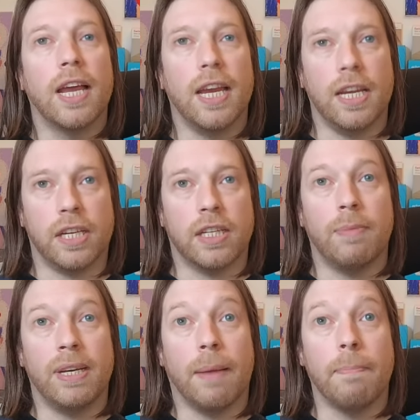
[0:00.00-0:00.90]
It's just
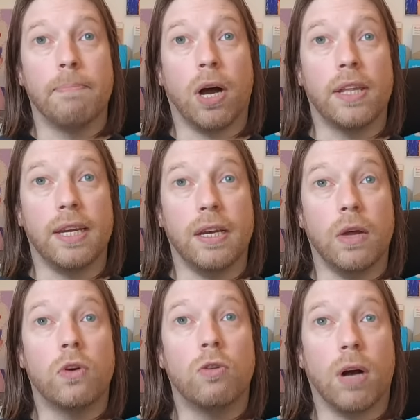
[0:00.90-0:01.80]
going to be done by the
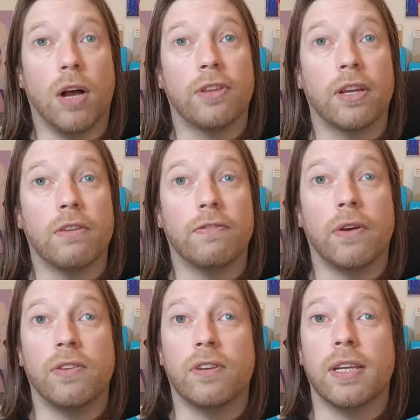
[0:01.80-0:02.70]
local mast that your
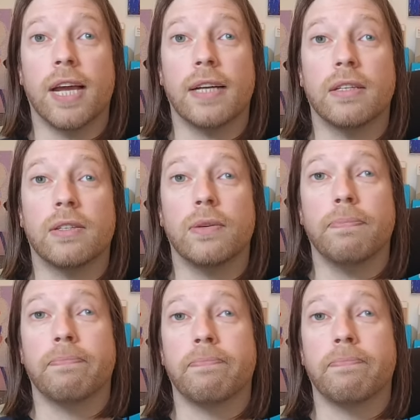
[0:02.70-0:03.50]
phone is connected to.